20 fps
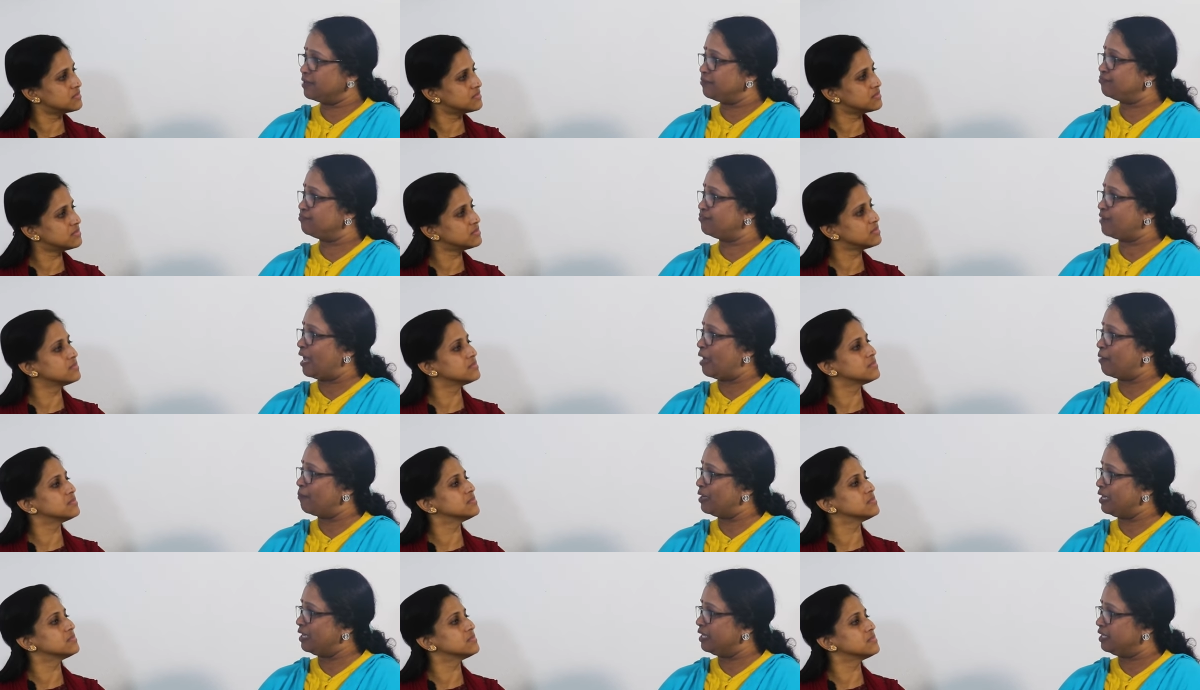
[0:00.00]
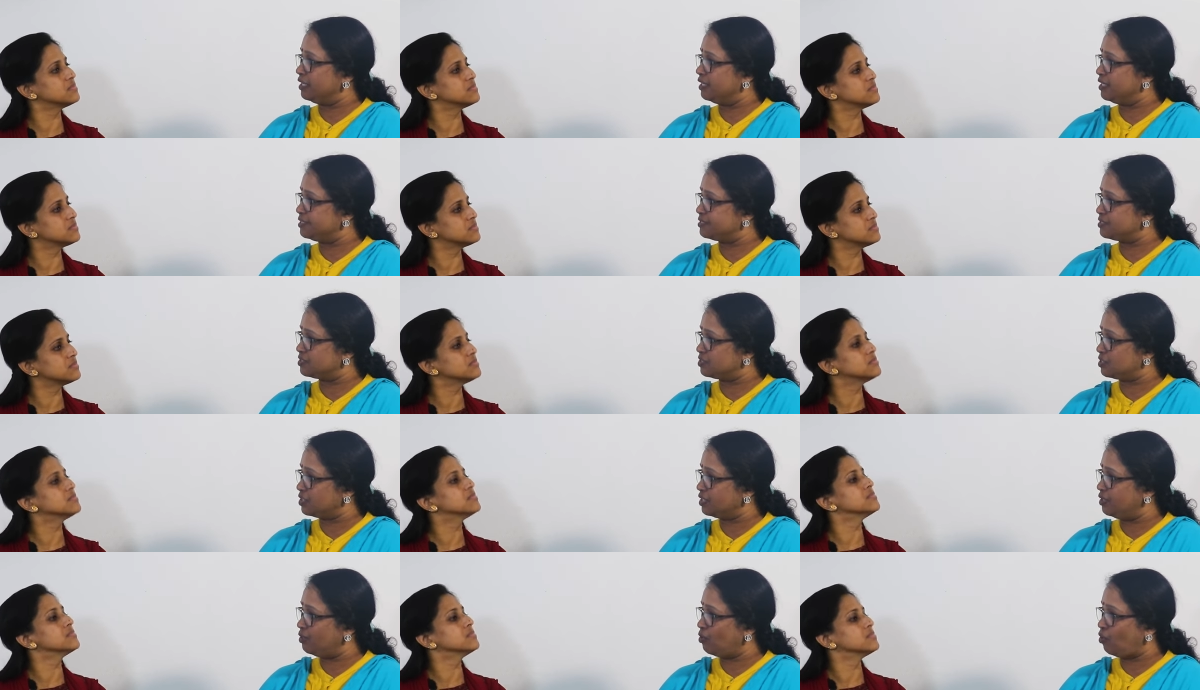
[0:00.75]
Speaker 1: a family
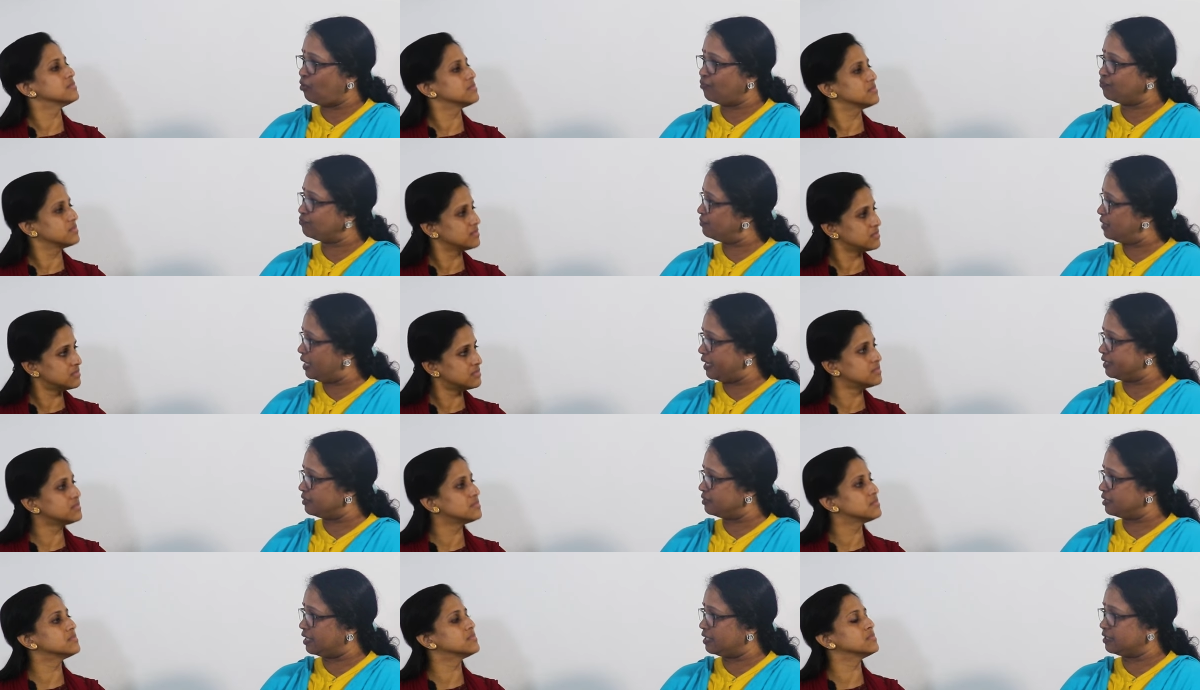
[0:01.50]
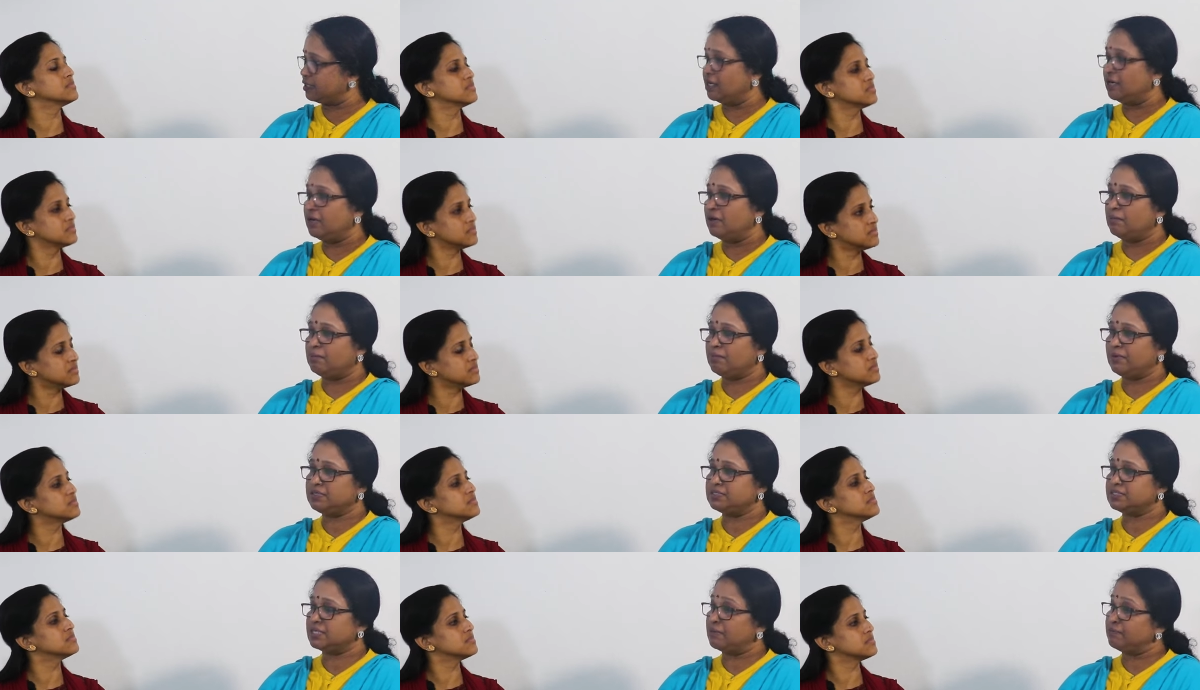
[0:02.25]
history of, like that. Mm-hmm.
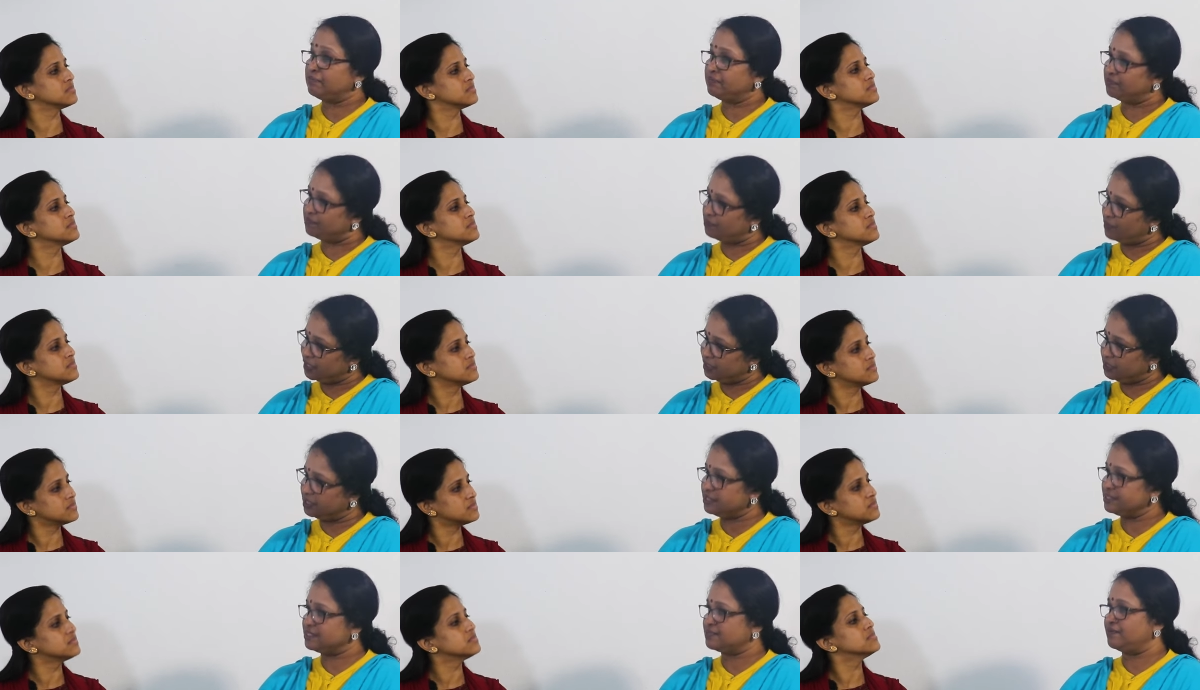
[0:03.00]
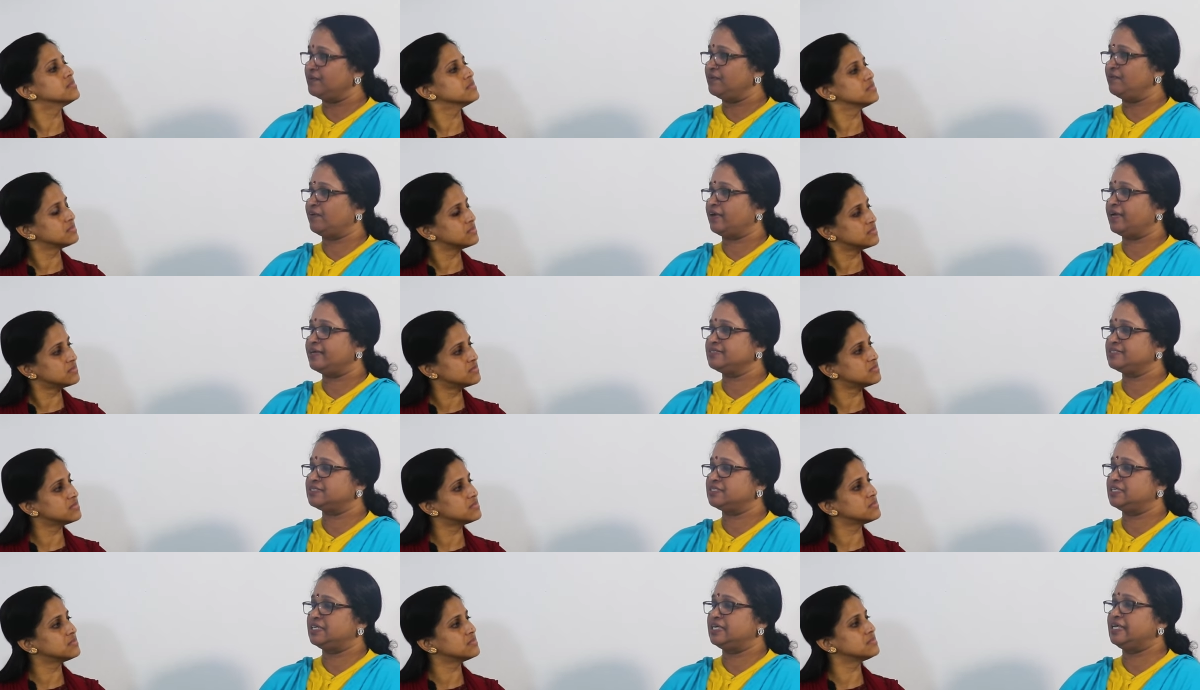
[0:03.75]
But some mothers will write
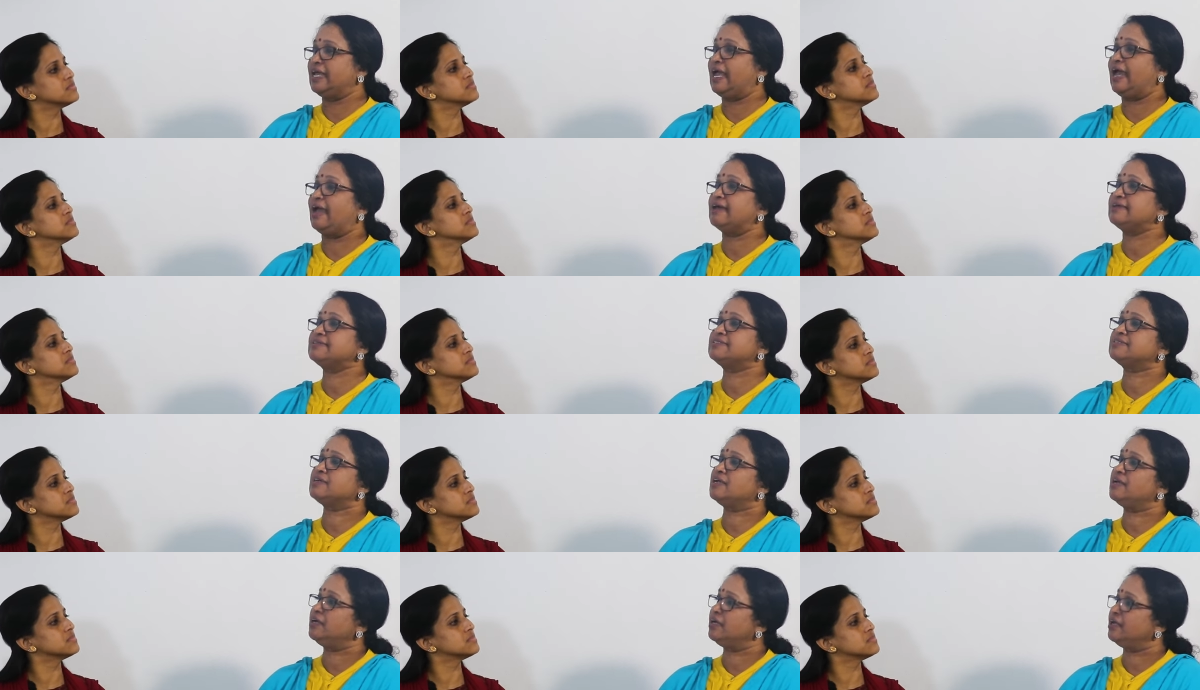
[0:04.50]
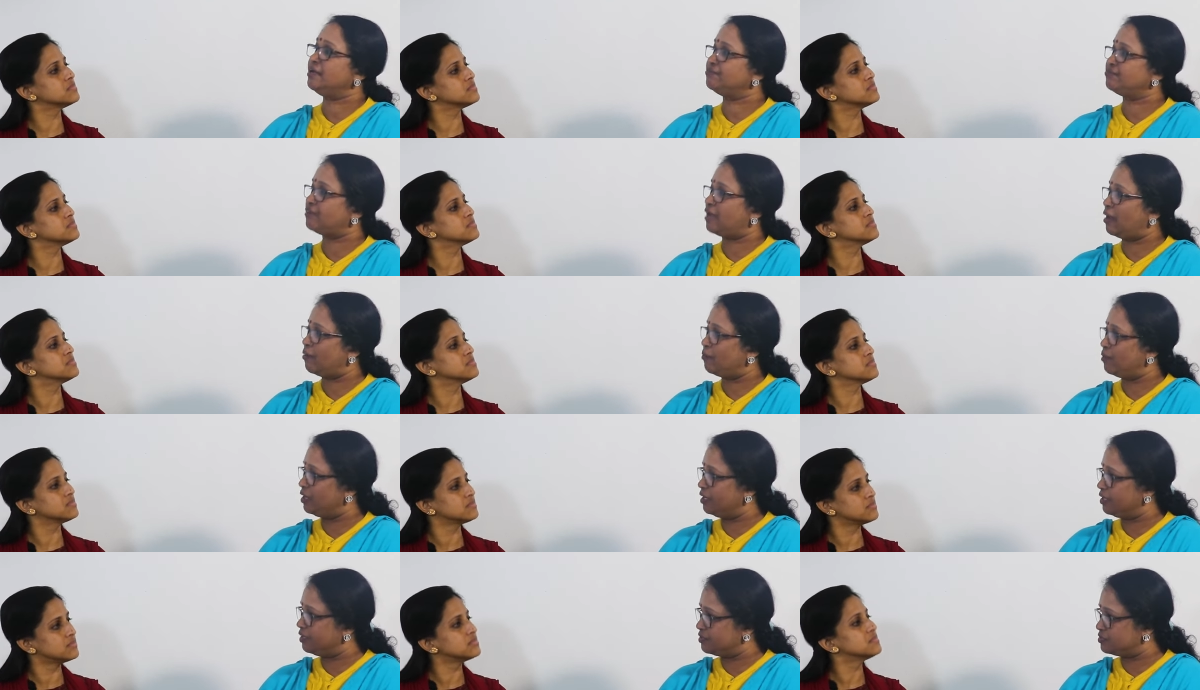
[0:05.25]
she has had a
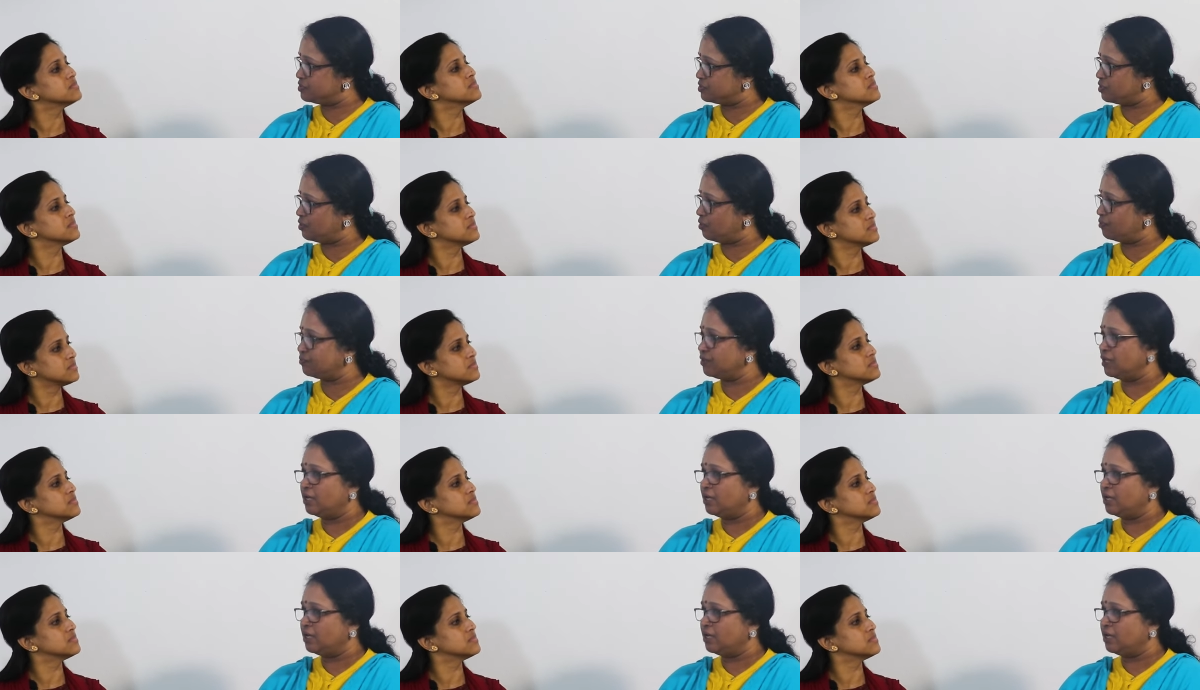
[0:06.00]
family history of.